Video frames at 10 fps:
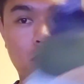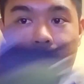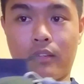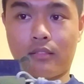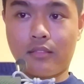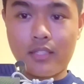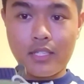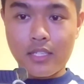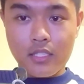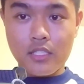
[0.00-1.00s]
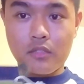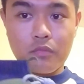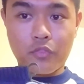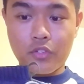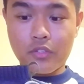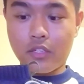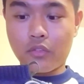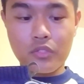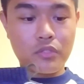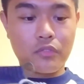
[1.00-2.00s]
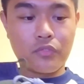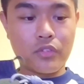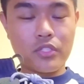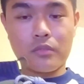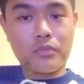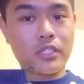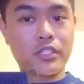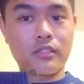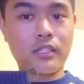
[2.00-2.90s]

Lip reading: Like this and also first impression,